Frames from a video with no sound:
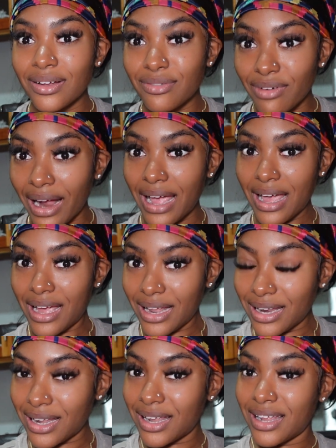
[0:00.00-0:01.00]
Right? You
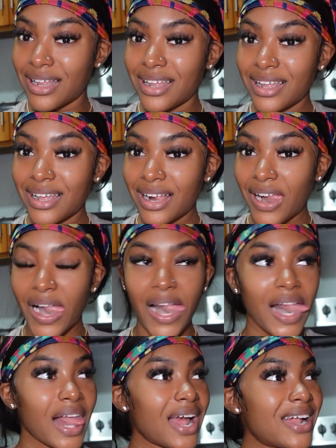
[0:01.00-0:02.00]
can't say I had one
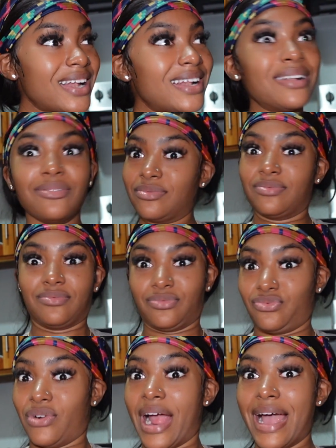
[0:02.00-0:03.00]
Sunday.
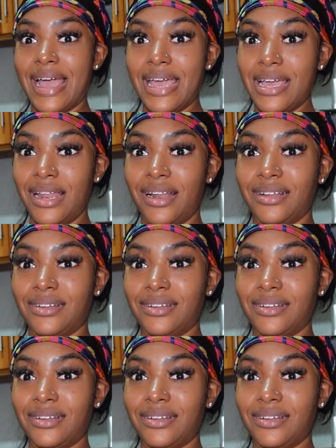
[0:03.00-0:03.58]
Right?